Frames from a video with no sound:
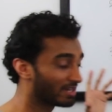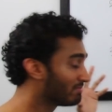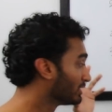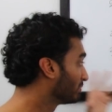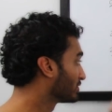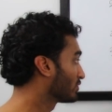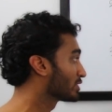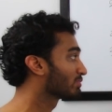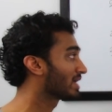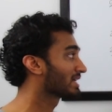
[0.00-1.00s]
A lot of multiple
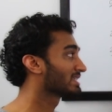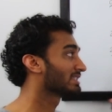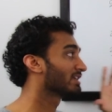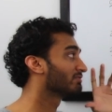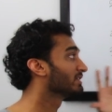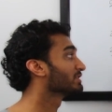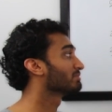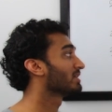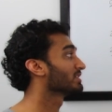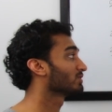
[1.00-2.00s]
choice practice, a lot of free
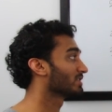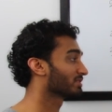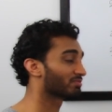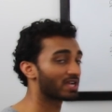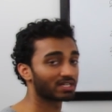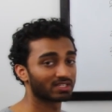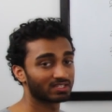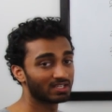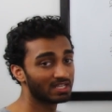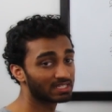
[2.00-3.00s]
response question
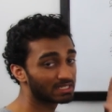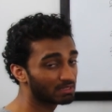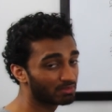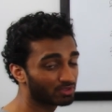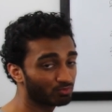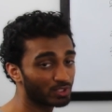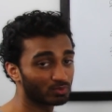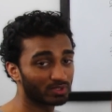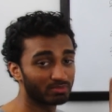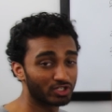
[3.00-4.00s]
practice. Tip number three is
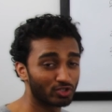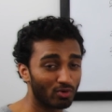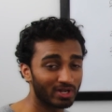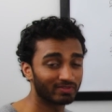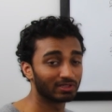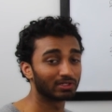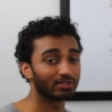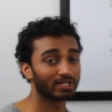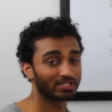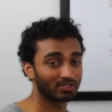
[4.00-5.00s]
where the majority of the
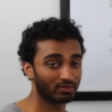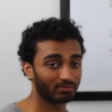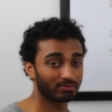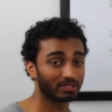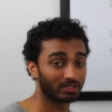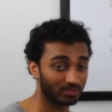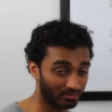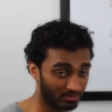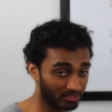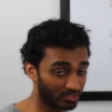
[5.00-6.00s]
learning is going to be
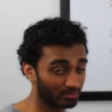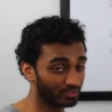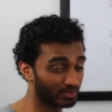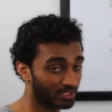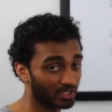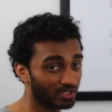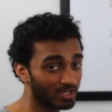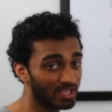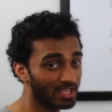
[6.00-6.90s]
is going to occur.